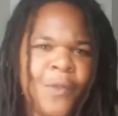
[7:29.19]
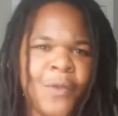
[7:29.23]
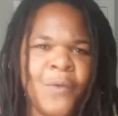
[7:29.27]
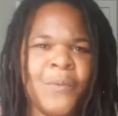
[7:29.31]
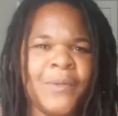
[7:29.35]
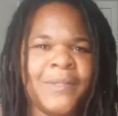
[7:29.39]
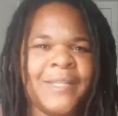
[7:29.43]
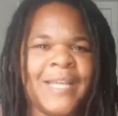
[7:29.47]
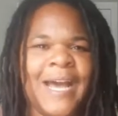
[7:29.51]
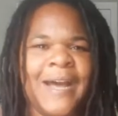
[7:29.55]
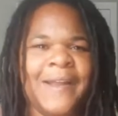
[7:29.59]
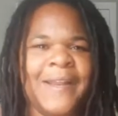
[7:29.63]

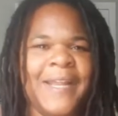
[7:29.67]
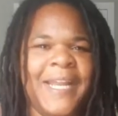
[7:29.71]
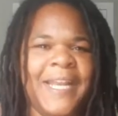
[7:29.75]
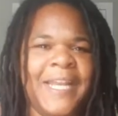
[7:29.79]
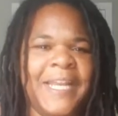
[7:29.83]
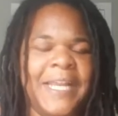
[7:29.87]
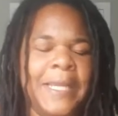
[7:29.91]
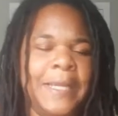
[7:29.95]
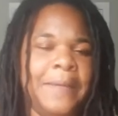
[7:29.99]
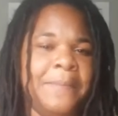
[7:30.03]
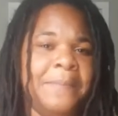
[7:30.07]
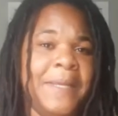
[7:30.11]
without
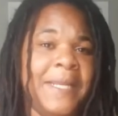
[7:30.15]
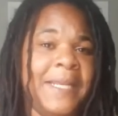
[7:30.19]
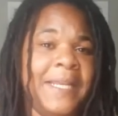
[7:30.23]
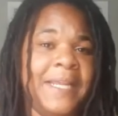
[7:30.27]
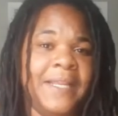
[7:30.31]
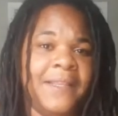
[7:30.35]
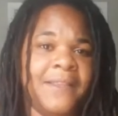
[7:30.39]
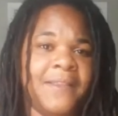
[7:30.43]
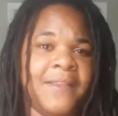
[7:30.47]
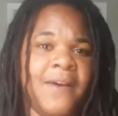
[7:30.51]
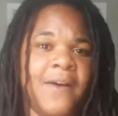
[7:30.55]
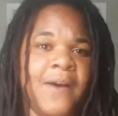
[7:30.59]
any
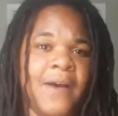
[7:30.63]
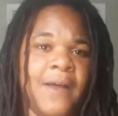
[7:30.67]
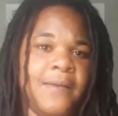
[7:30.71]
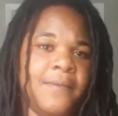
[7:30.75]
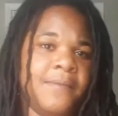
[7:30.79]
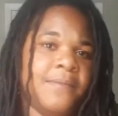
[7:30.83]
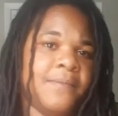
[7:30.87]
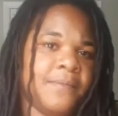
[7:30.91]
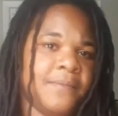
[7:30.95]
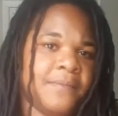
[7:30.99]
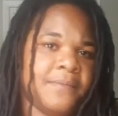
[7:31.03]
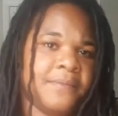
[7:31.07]
immediate
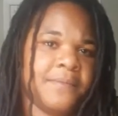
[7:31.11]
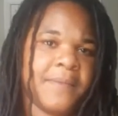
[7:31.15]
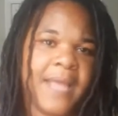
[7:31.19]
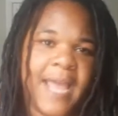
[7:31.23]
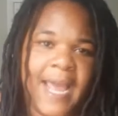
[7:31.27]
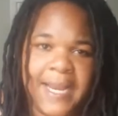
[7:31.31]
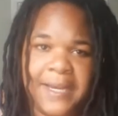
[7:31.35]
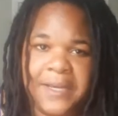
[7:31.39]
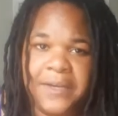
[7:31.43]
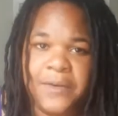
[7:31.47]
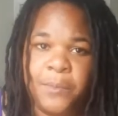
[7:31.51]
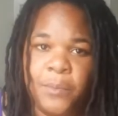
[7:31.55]
thought,
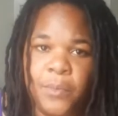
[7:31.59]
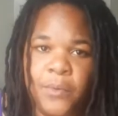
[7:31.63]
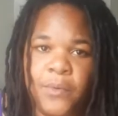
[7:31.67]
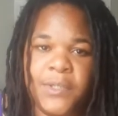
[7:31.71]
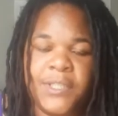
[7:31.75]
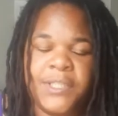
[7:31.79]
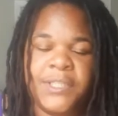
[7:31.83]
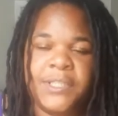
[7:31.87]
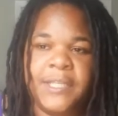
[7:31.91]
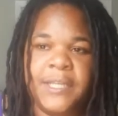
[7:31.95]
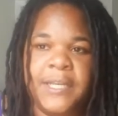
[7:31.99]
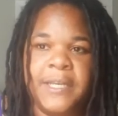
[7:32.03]
had an
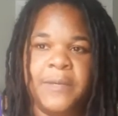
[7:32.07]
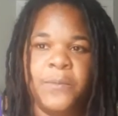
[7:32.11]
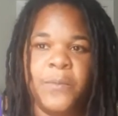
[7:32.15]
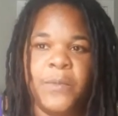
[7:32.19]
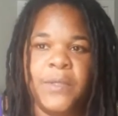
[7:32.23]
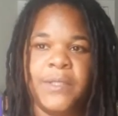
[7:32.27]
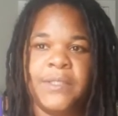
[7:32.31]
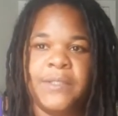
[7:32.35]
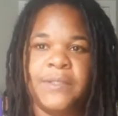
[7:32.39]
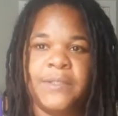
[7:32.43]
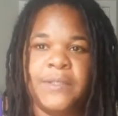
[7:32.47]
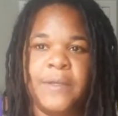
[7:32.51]
abortion.
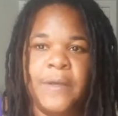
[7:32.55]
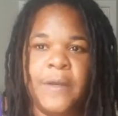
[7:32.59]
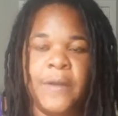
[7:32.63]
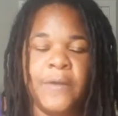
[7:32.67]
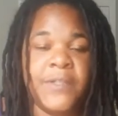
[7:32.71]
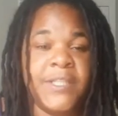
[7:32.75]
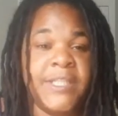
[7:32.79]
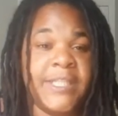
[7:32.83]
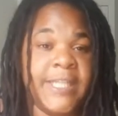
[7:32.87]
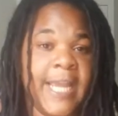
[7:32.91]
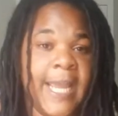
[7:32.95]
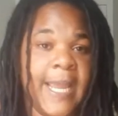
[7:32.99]
When, you
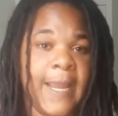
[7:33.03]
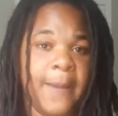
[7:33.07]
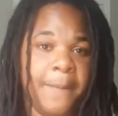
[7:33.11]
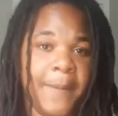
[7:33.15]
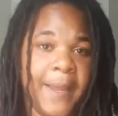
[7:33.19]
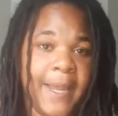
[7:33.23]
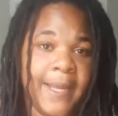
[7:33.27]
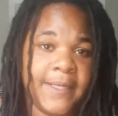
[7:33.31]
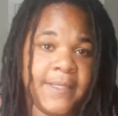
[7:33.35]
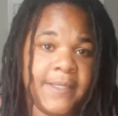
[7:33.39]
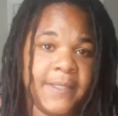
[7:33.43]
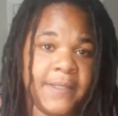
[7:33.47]
know, she came
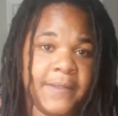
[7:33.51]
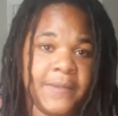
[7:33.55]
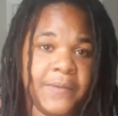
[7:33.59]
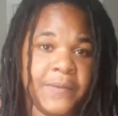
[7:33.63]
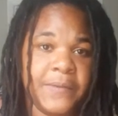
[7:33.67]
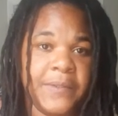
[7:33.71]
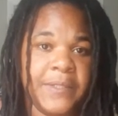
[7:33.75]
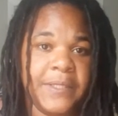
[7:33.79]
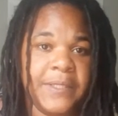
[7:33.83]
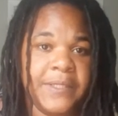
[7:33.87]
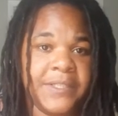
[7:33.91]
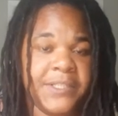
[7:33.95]
back
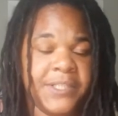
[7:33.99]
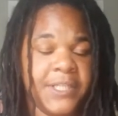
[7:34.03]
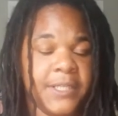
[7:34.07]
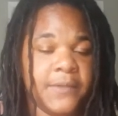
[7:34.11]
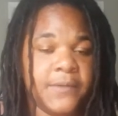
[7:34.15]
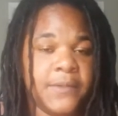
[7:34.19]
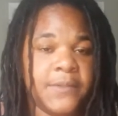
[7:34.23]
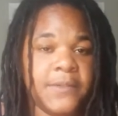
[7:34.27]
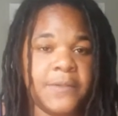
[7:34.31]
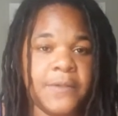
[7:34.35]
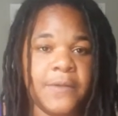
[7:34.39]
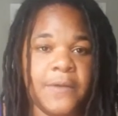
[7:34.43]
to the
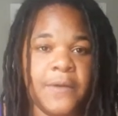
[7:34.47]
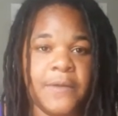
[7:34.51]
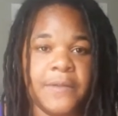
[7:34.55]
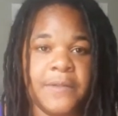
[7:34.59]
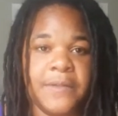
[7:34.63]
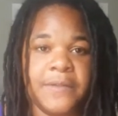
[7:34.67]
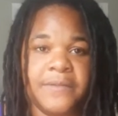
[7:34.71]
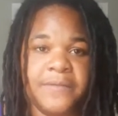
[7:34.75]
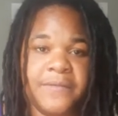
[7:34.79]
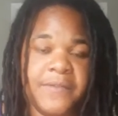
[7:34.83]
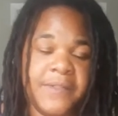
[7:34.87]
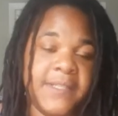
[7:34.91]
shelter or
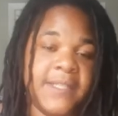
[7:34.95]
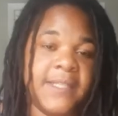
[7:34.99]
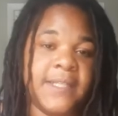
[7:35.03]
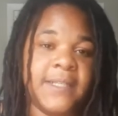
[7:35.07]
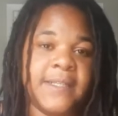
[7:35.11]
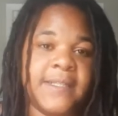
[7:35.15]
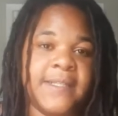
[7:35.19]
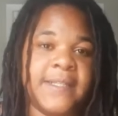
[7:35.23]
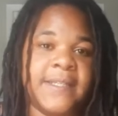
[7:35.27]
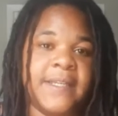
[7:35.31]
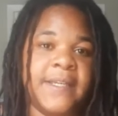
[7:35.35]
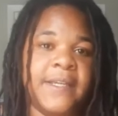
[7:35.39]
the
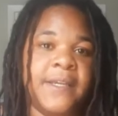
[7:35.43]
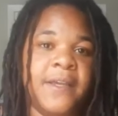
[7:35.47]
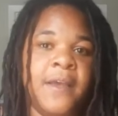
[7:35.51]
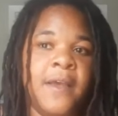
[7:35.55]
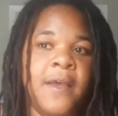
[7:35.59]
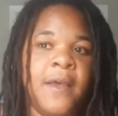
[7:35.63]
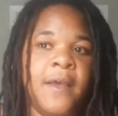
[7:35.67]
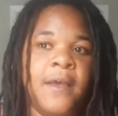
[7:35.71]
facility,